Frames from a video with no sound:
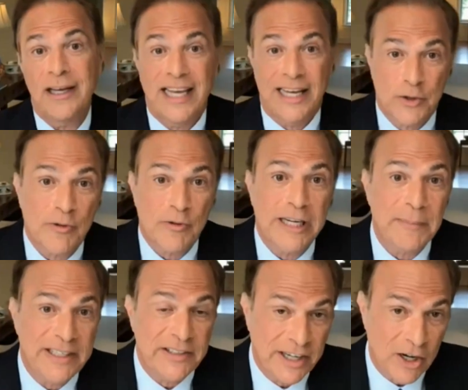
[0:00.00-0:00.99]

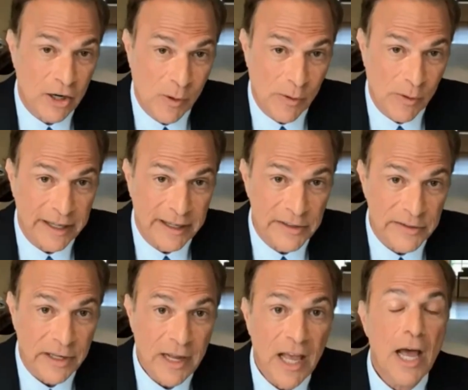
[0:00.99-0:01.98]
extremely terrible
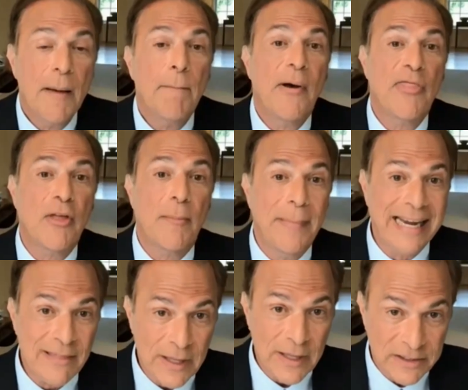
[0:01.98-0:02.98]
things. But the
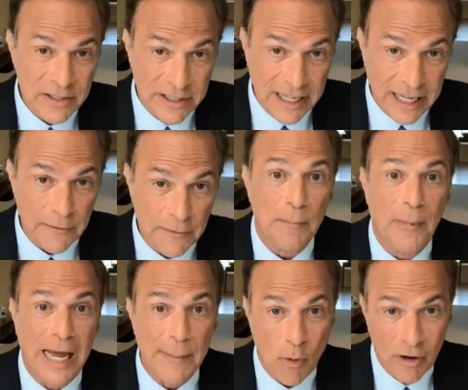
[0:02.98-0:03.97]
main thing today, from
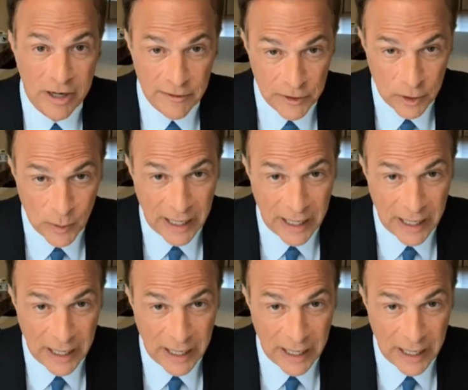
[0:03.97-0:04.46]
my point of view,